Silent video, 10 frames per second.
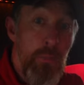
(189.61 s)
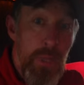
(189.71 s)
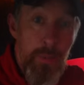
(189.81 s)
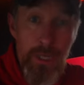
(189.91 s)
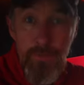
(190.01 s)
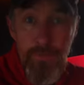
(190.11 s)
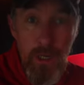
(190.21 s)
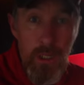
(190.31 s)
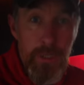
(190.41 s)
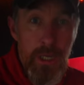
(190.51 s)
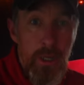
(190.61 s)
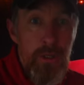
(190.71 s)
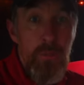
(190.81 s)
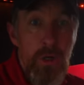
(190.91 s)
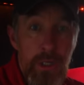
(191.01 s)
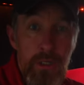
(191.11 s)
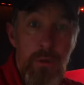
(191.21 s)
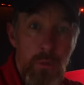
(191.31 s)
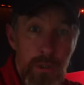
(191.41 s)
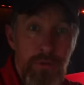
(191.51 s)
Maybe that fog will be gone in the
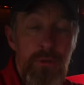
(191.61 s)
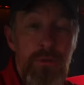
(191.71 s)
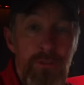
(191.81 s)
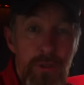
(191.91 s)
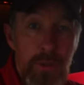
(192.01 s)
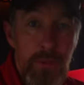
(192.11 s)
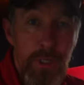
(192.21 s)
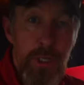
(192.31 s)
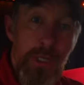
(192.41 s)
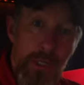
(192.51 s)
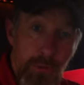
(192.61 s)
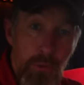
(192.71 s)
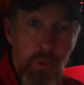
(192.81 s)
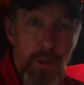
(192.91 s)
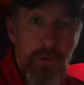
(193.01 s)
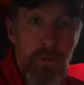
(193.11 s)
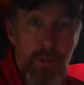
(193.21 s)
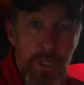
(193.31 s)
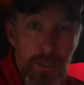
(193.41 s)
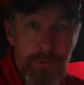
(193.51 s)
morning, we'll soon see, but that's what we're going to do
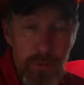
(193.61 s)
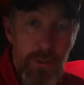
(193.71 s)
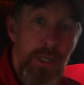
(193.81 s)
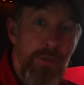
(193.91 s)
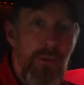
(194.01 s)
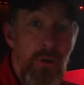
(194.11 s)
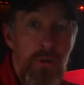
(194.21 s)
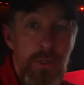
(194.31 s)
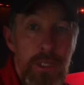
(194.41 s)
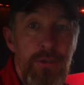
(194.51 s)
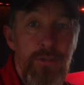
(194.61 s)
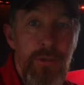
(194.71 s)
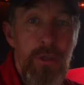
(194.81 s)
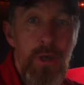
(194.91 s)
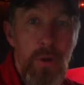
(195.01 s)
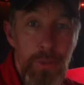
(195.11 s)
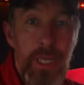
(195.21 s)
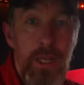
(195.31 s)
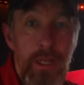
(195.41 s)
today. So let's go, let's see how we get